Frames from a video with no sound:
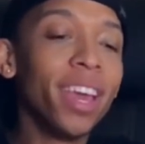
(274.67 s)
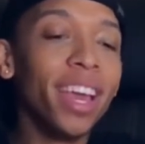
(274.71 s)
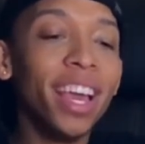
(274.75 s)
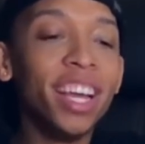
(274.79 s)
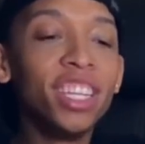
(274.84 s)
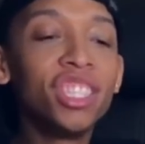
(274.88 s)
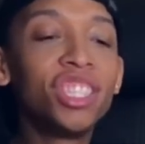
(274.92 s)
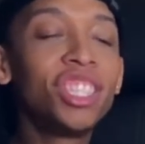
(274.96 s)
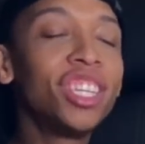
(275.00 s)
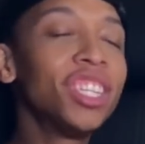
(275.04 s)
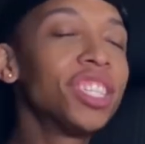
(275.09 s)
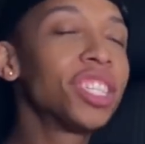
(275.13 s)

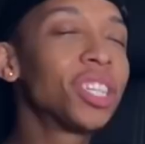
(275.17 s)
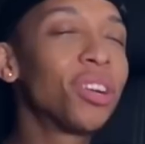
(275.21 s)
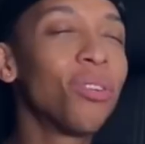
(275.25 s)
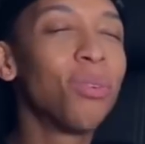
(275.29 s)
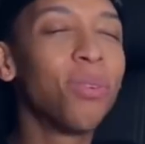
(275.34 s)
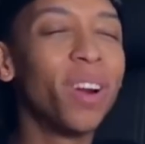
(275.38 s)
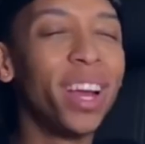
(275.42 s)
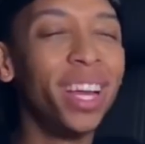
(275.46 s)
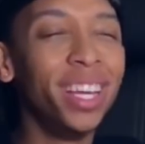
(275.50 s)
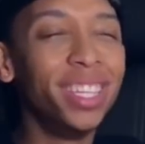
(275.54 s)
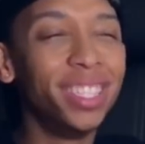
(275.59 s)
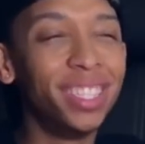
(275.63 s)
it's just
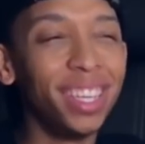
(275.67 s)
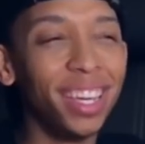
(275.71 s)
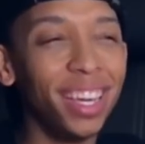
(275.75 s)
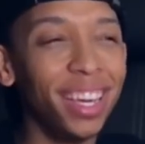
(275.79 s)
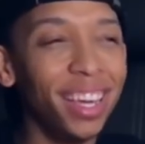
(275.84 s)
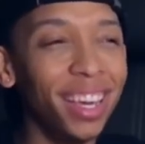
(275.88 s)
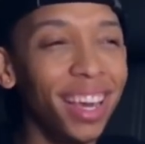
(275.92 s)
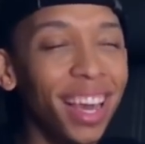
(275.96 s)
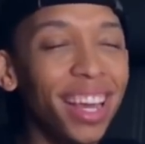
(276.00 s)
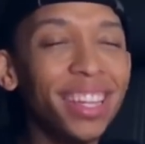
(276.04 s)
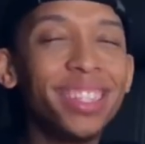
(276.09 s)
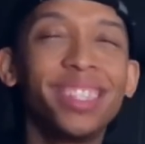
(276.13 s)

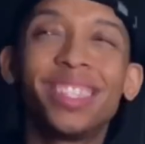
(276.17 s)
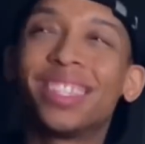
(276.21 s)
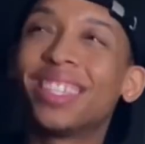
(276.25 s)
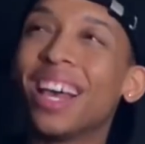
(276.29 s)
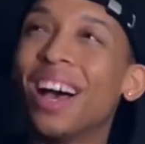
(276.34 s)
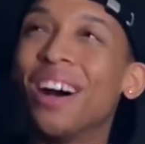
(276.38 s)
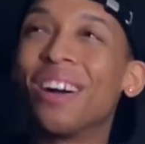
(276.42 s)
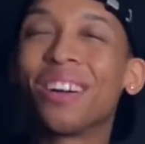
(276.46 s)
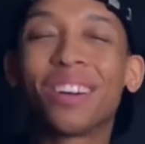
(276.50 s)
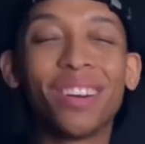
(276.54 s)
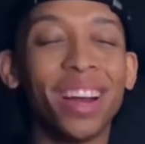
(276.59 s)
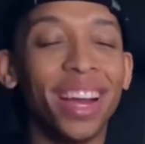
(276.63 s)
crazy. It's
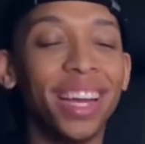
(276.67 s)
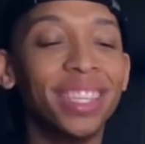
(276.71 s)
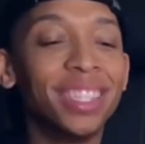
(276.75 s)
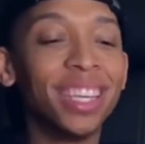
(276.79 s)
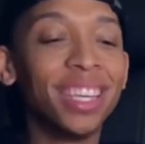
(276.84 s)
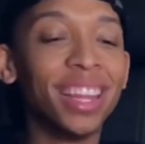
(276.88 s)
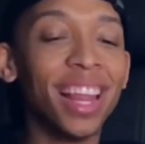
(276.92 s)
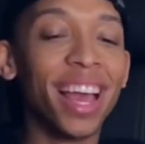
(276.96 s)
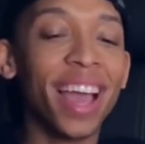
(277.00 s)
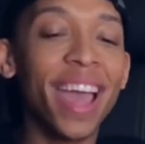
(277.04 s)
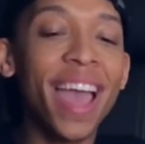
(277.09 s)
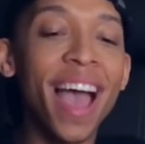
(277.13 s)
so crazy,
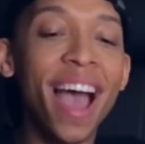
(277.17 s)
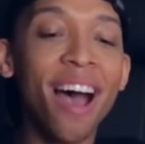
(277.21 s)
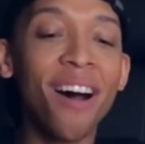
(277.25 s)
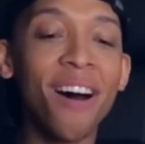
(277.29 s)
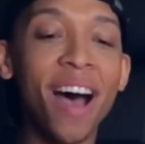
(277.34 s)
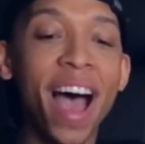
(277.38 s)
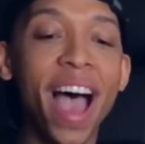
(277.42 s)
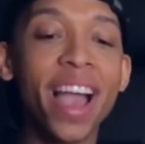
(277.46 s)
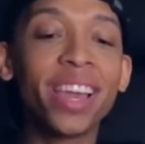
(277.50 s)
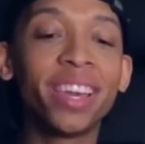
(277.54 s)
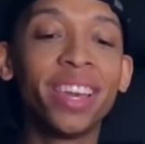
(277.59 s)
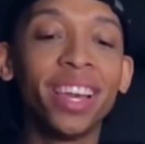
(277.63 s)
like, how
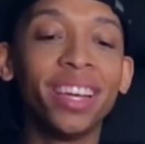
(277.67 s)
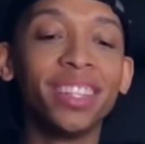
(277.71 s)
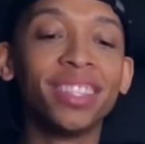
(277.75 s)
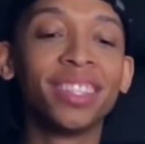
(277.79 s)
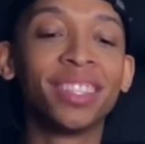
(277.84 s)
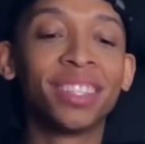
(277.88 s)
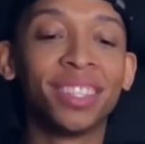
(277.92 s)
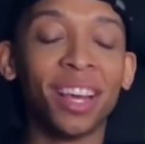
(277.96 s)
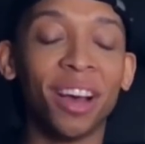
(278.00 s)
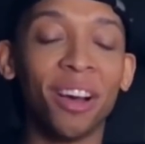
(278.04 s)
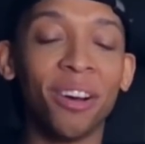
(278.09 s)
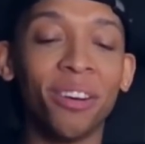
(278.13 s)
I get
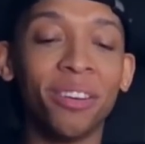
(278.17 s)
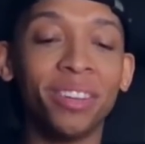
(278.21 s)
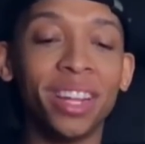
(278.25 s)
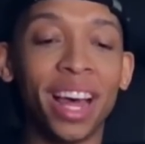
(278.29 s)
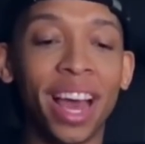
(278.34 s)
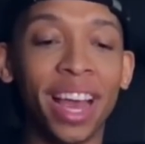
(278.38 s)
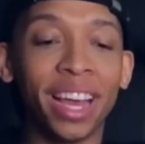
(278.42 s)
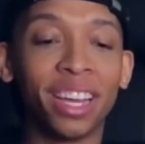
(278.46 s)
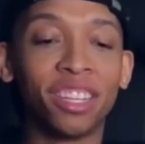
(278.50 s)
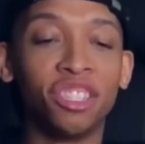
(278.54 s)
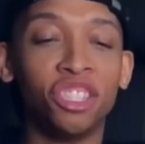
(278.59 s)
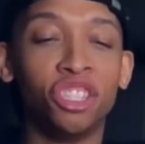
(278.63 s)
so,
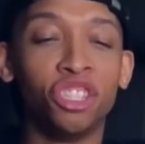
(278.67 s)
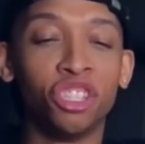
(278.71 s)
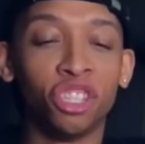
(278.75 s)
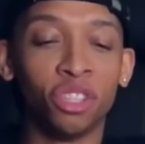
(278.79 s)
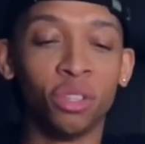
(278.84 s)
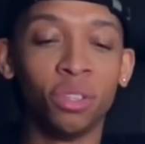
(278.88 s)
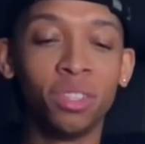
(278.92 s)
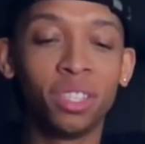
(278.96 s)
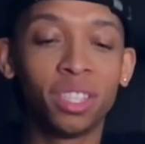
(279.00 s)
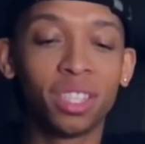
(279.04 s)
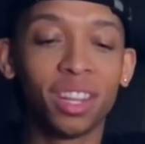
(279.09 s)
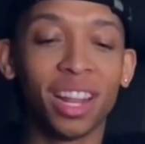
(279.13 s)
like,
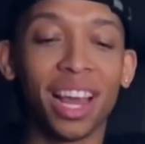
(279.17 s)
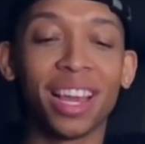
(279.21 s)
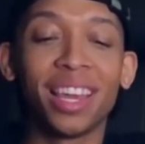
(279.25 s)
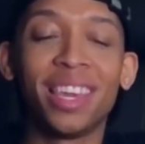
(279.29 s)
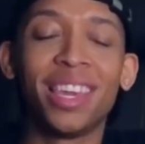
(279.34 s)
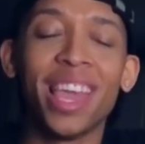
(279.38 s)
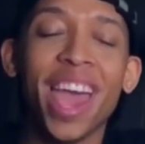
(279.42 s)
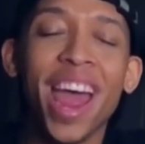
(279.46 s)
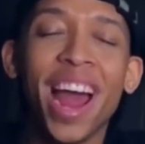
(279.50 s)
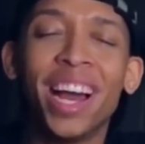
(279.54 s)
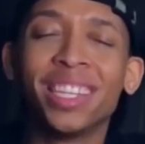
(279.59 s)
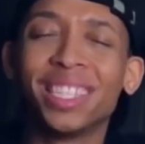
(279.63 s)
juiced. Like,
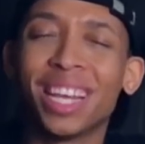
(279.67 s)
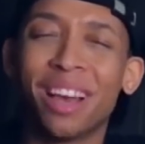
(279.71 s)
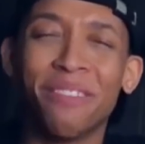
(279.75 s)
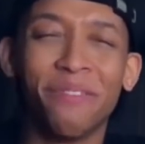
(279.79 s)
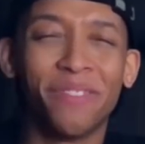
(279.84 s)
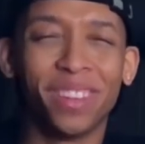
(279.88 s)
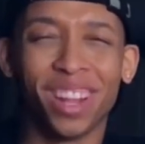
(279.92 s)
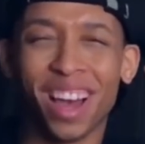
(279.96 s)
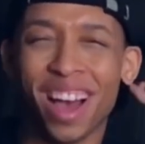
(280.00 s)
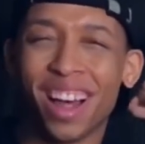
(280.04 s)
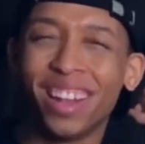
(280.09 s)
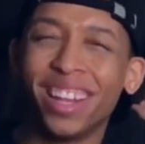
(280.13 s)
yes, I'm
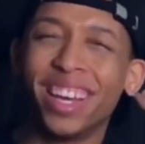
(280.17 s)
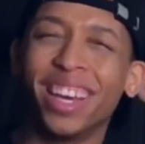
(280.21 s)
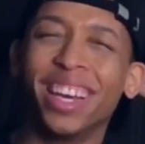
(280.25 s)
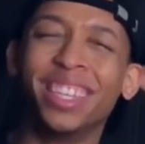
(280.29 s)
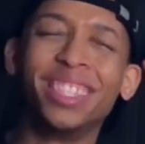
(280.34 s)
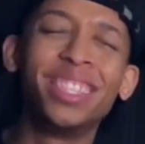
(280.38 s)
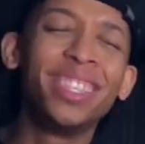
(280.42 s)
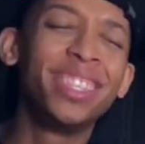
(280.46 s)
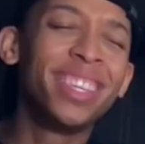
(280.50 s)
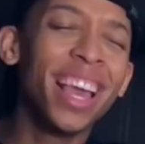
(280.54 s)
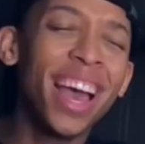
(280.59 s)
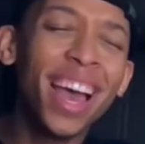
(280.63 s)

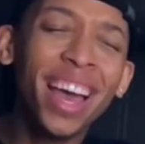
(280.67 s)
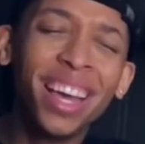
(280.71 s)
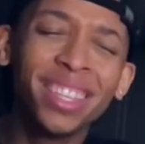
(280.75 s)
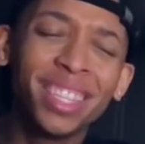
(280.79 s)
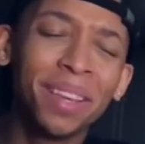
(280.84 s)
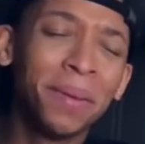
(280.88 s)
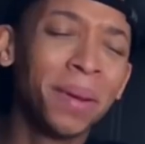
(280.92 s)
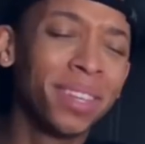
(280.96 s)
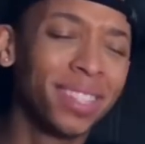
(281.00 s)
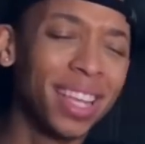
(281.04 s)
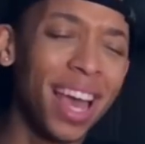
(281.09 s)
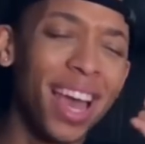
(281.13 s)
flawless. Yes,
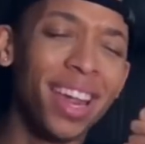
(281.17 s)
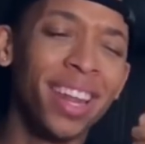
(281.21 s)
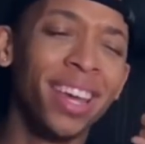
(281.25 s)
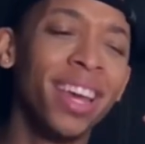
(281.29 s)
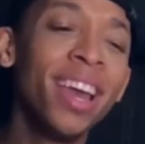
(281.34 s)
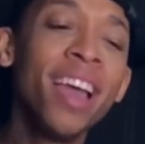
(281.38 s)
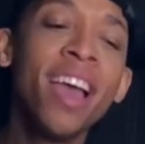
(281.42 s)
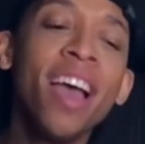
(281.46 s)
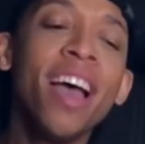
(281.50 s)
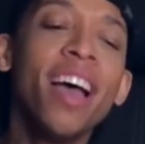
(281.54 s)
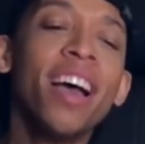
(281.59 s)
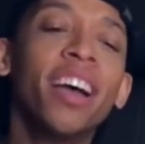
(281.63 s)
I'm excited.